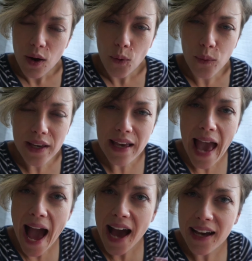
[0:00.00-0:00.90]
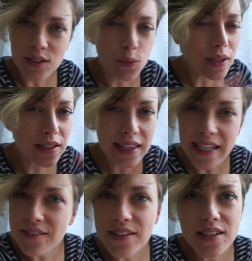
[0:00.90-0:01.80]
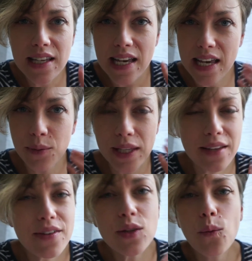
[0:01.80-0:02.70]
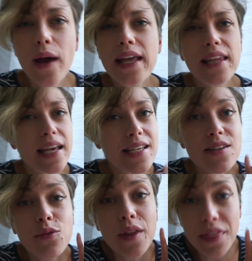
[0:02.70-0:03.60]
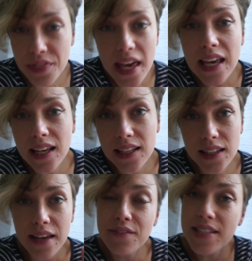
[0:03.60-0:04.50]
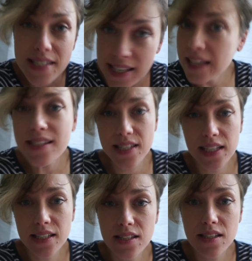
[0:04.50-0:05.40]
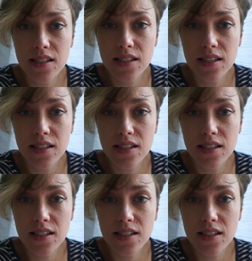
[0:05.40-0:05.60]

We live in a way like as if we think life is senseless.